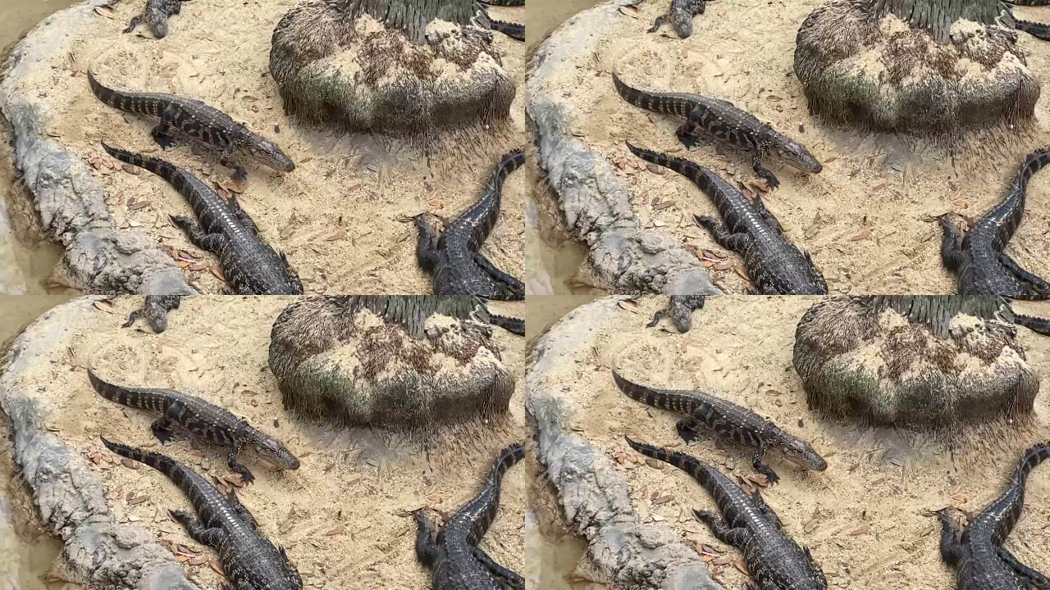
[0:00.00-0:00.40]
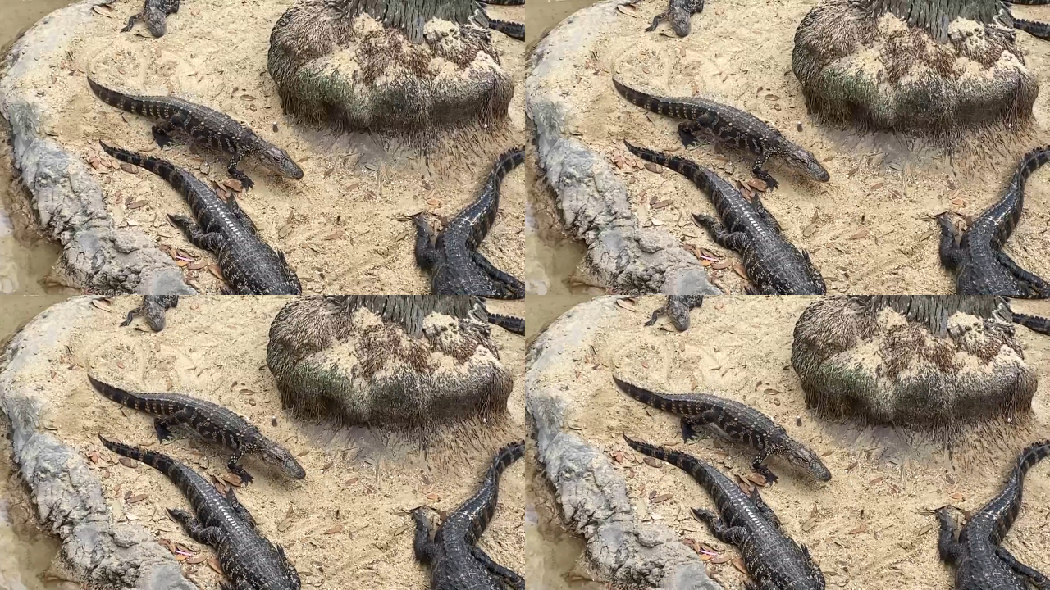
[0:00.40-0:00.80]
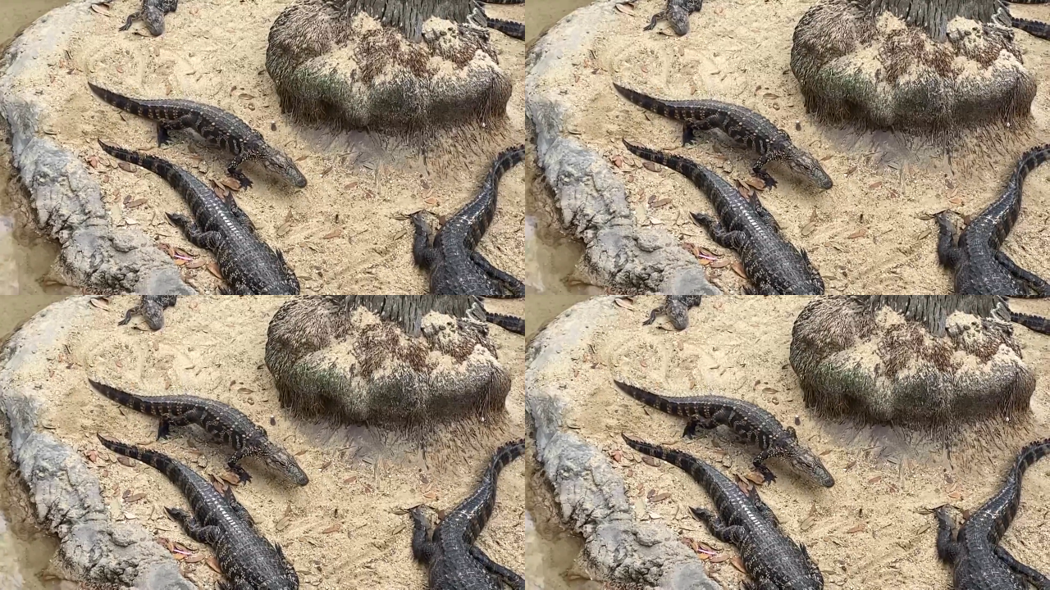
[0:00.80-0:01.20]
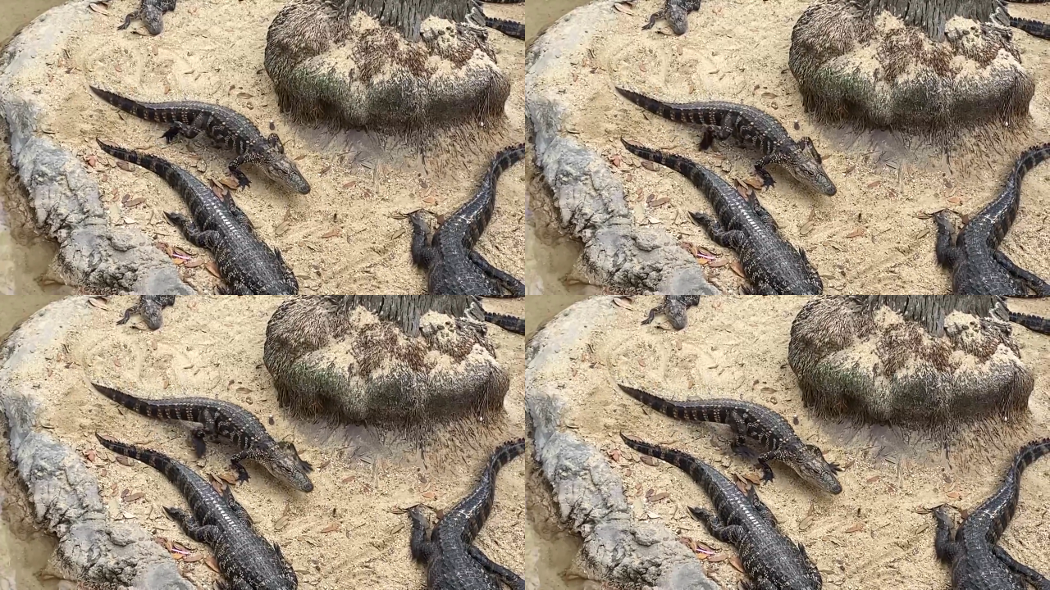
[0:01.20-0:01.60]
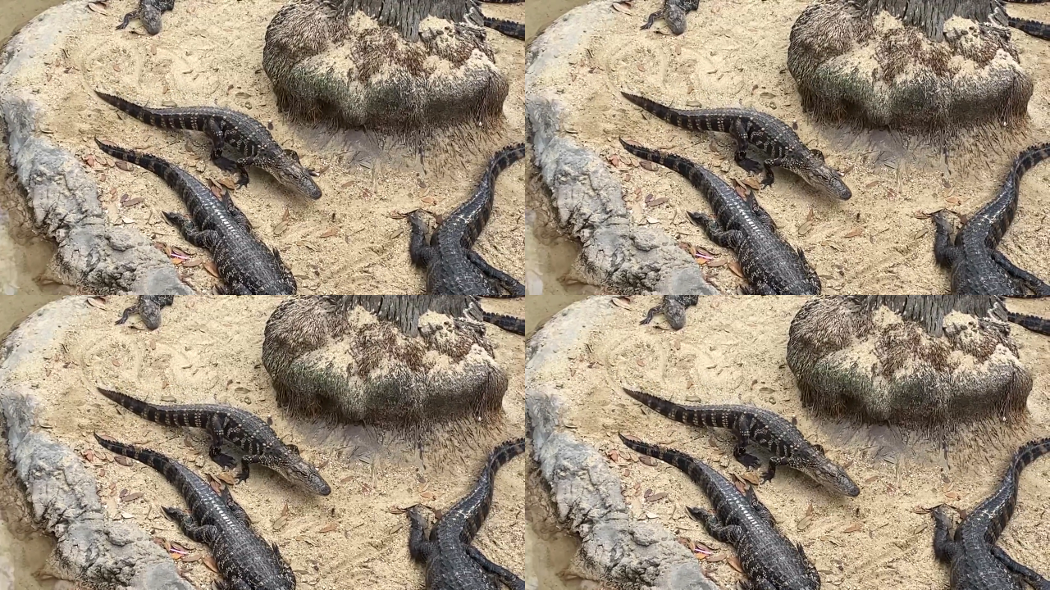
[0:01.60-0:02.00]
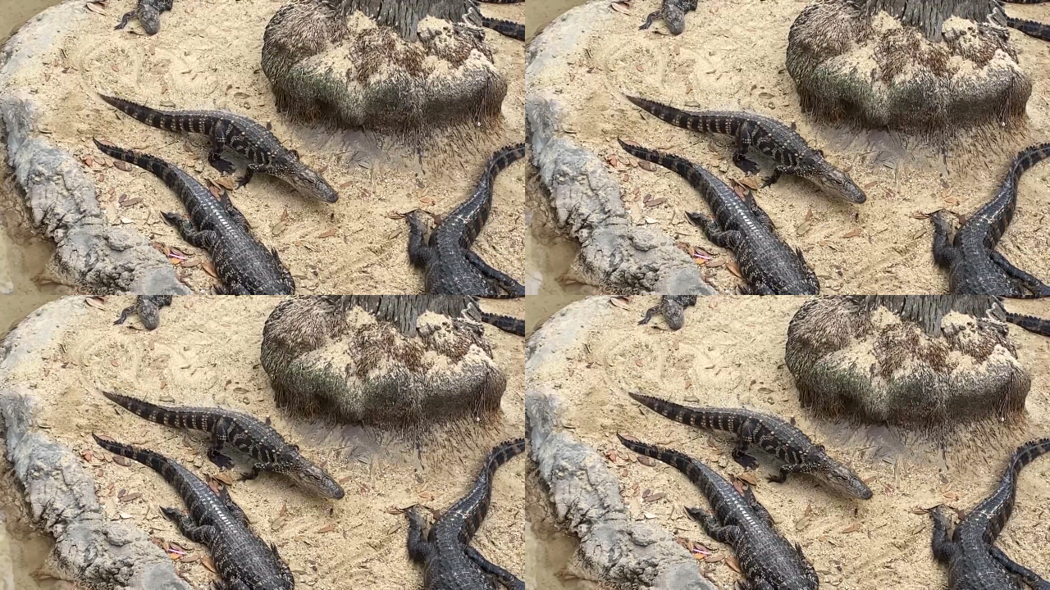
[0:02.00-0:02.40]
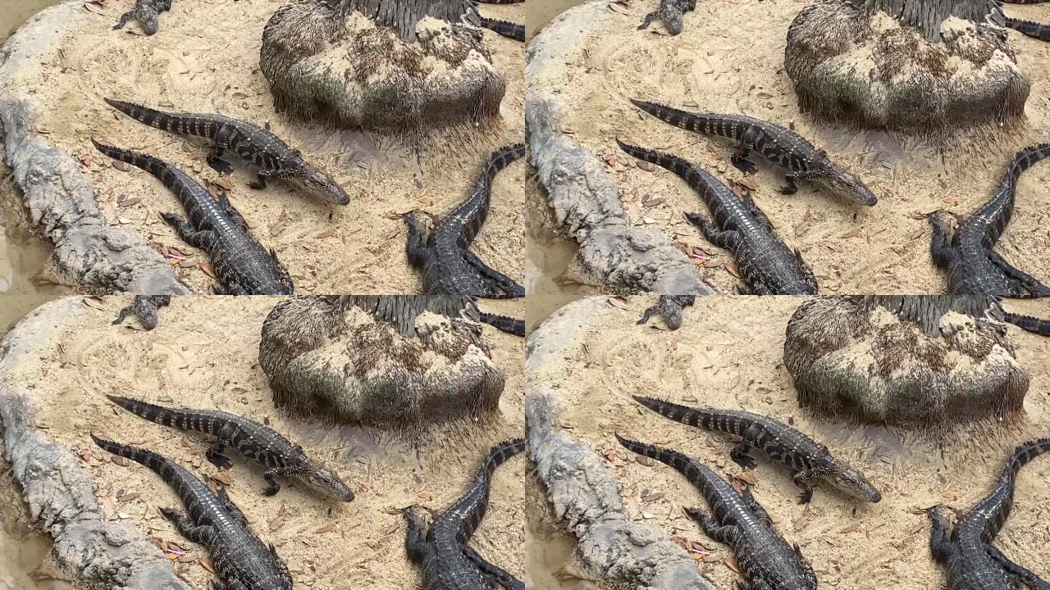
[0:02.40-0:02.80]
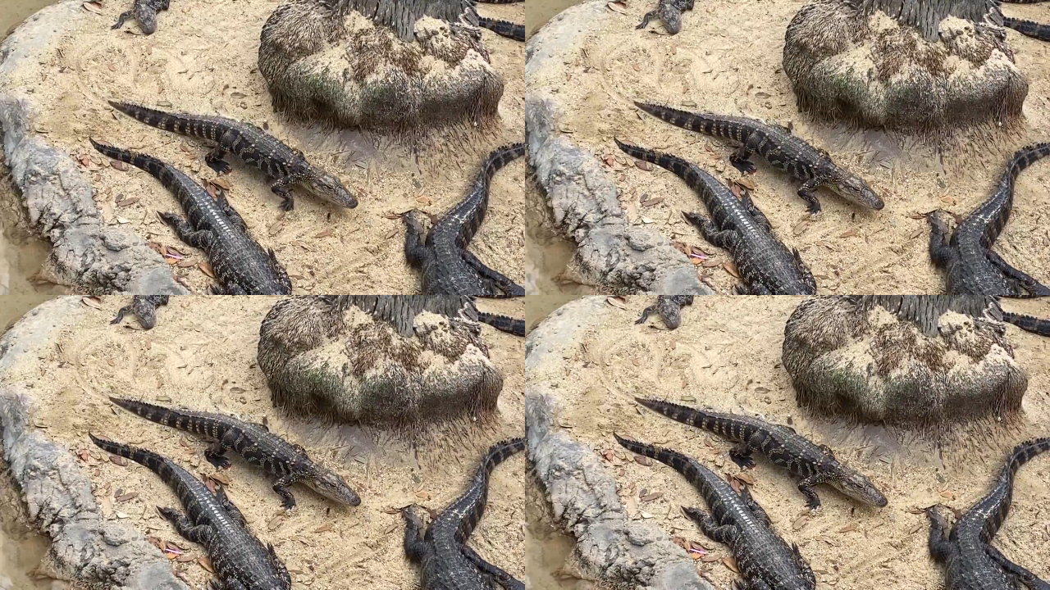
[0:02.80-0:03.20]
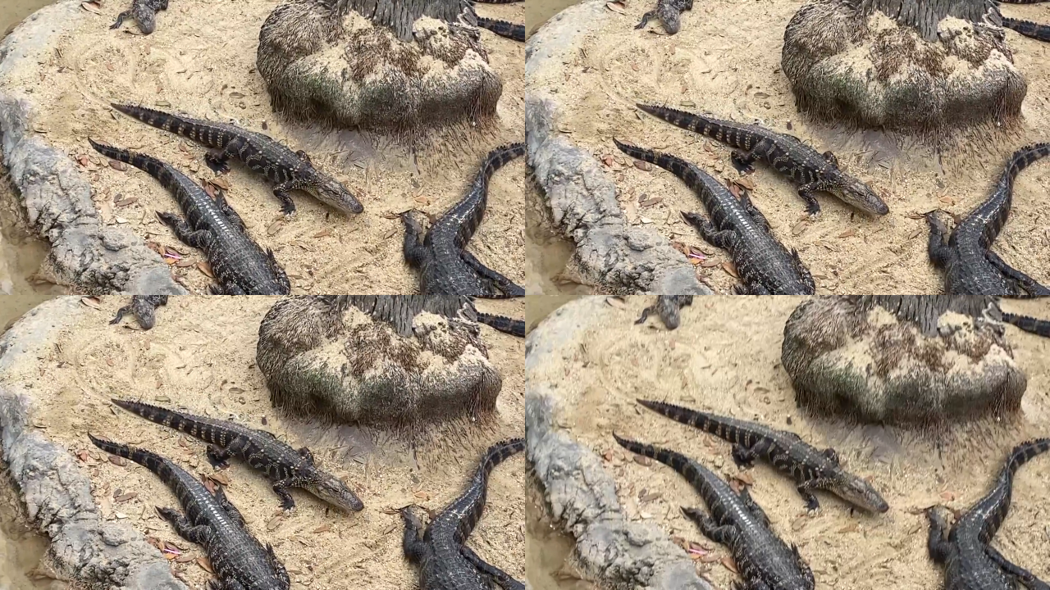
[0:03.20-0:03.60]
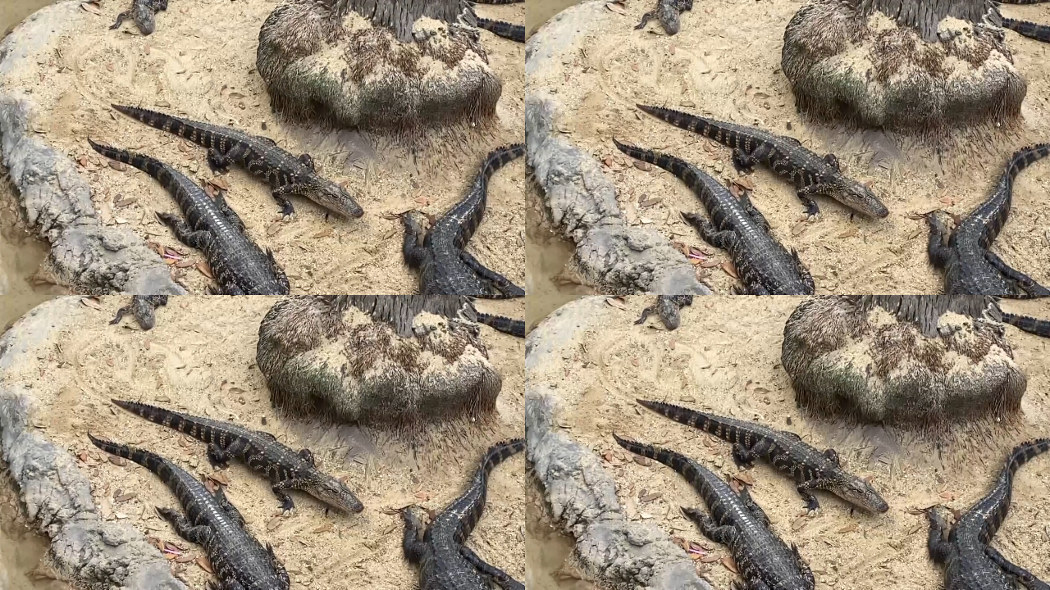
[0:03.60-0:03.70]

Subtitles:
No face is visible, so there are no lips to read.